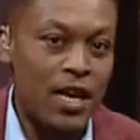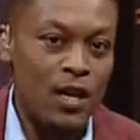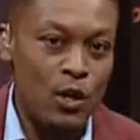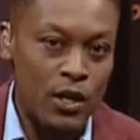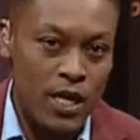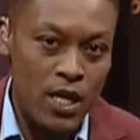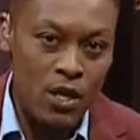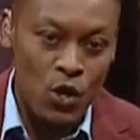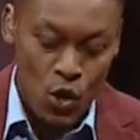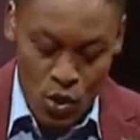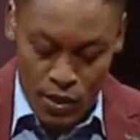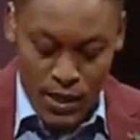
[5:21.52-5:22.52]
are
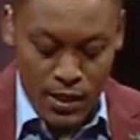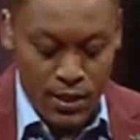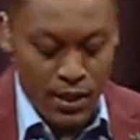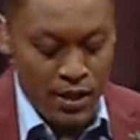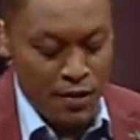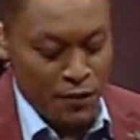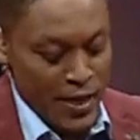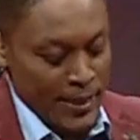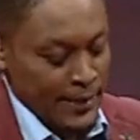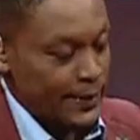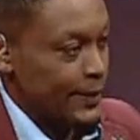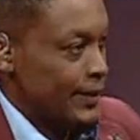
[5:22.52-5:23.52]
looking good this
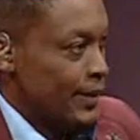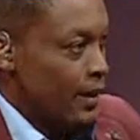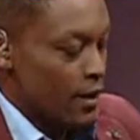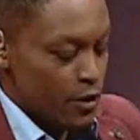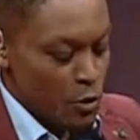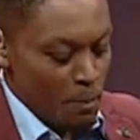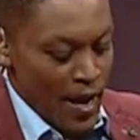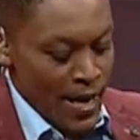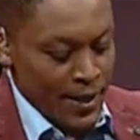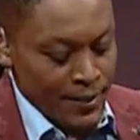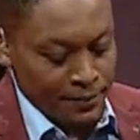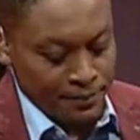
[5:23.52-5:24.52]
evening. On to Ben.